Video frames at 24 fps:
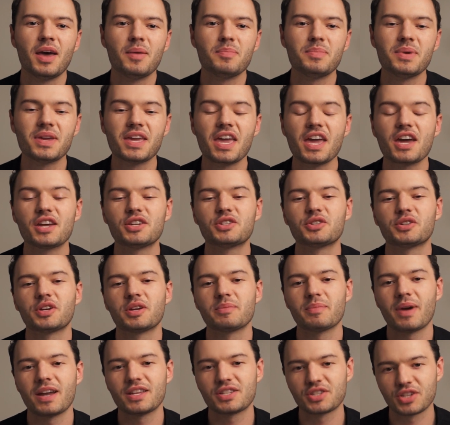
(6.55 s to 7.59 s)
began during
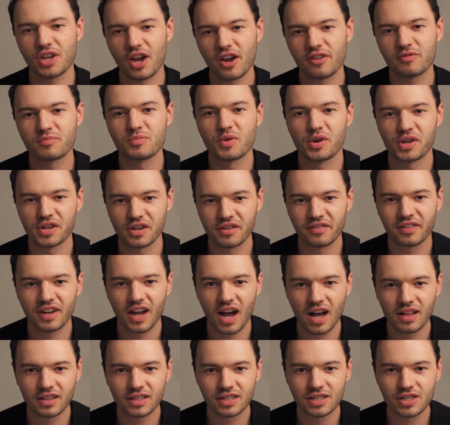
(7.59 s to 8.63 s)
my sophomore year of
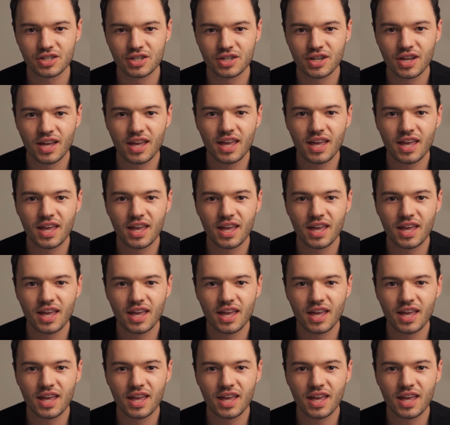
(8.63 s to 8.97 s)
college.